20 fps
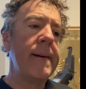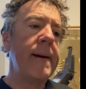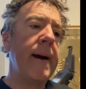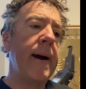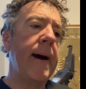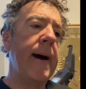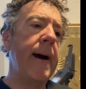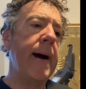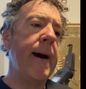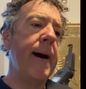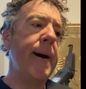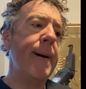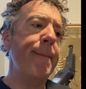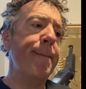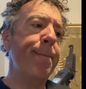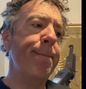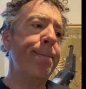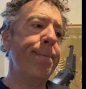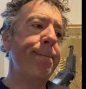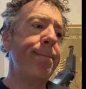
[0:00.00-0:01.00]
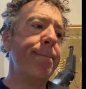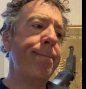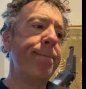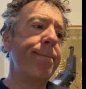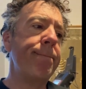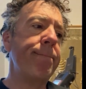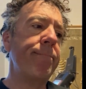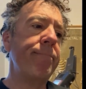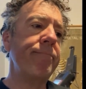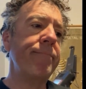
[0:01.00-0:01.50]
um,
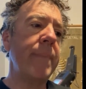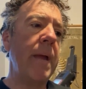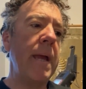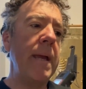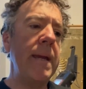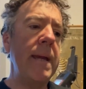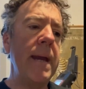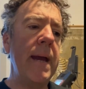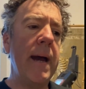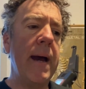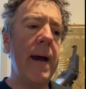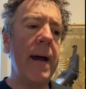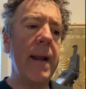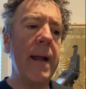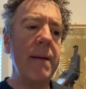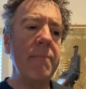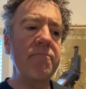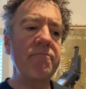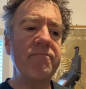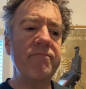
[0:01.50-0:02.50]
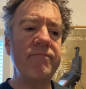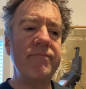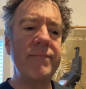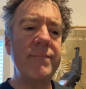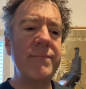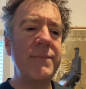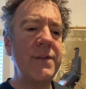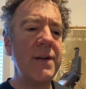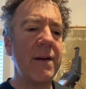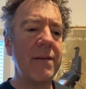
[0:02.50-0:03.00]
yeah, and I'm
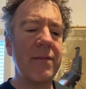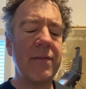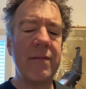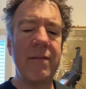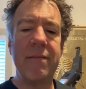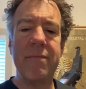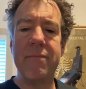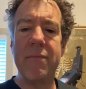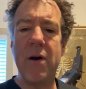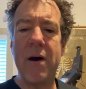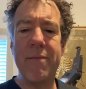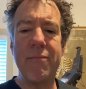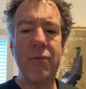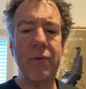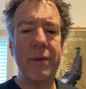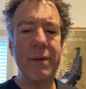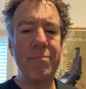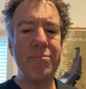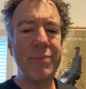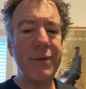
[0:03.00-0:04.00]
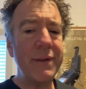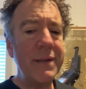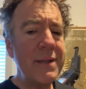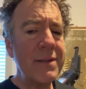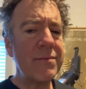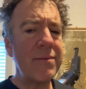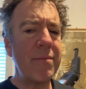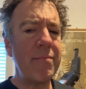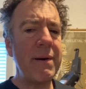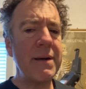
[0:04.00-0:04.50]
just not really
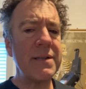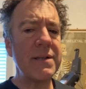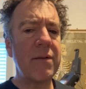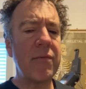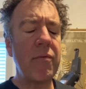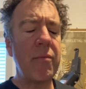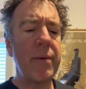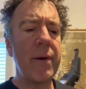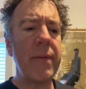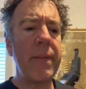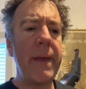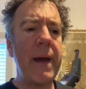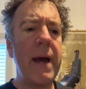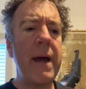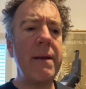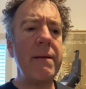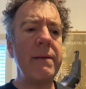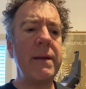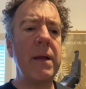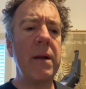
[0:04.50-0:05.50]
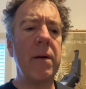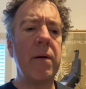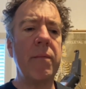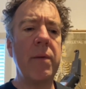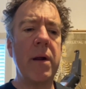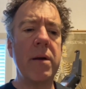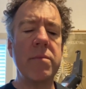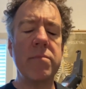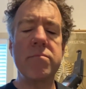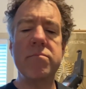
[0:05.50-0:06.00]
pleased with myself about that. I'm
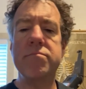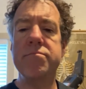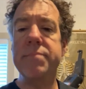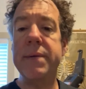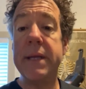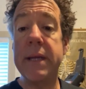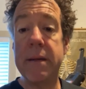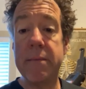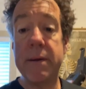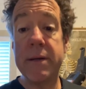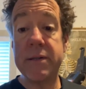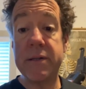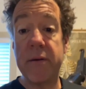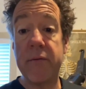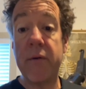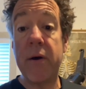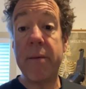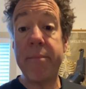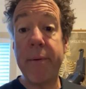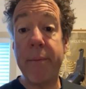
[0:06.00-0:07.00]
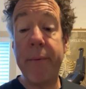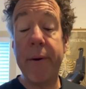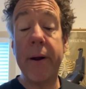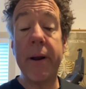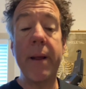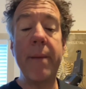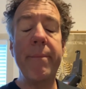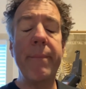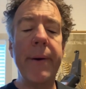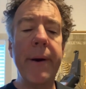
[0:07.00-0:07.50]
not beating myself up about
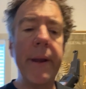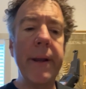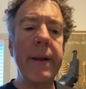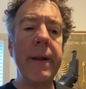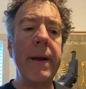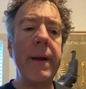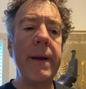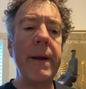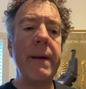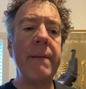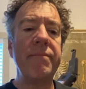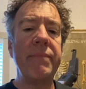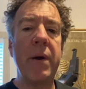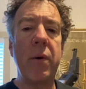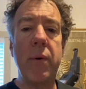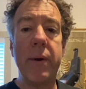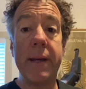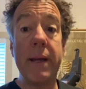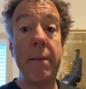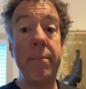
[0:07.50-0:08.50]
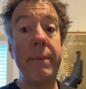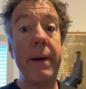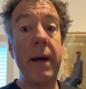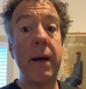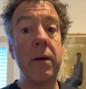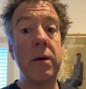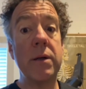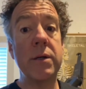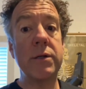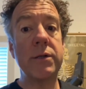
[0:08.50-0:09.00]
it, but I want to get
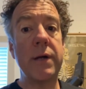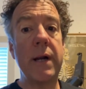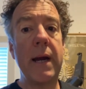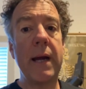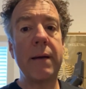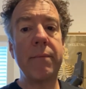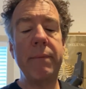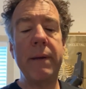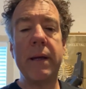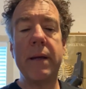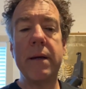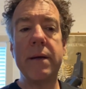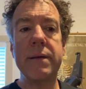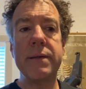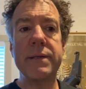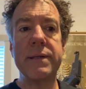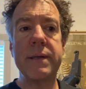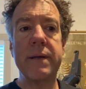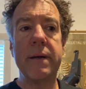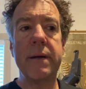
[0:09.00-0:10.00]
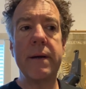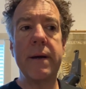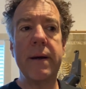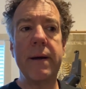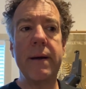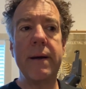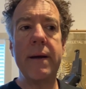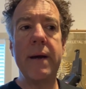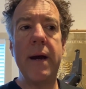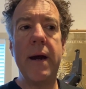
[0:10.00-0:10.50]
back on track because
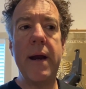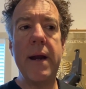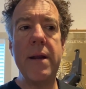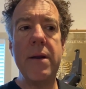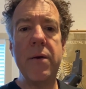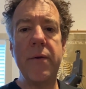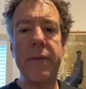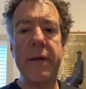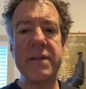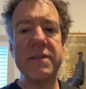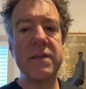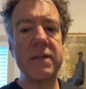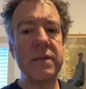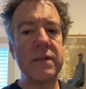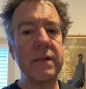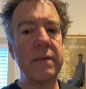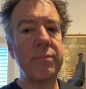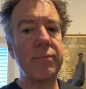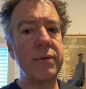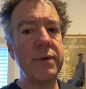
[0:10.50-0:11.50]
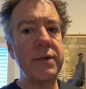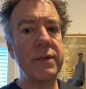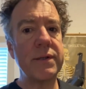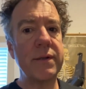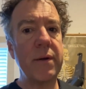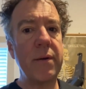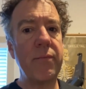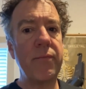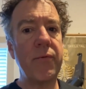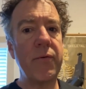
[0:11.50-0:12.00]
I know that's a slippery
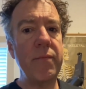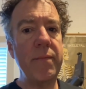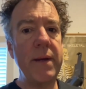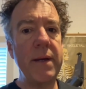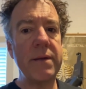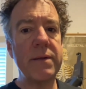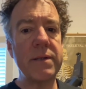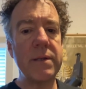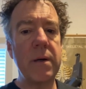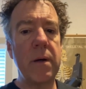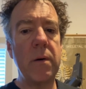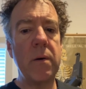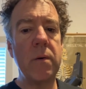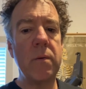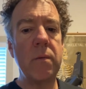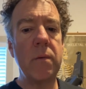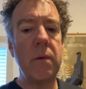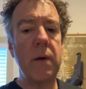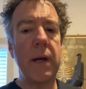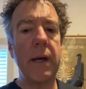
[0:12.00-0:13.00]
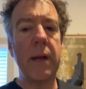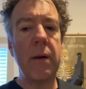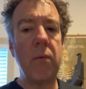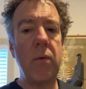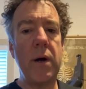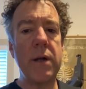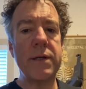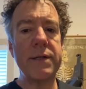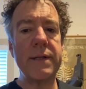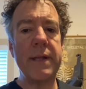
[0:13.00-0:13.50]
slope for me. So I got to
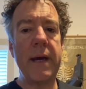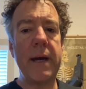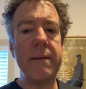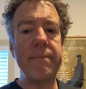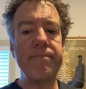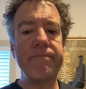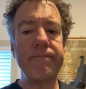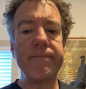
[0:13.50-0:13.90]
watch that.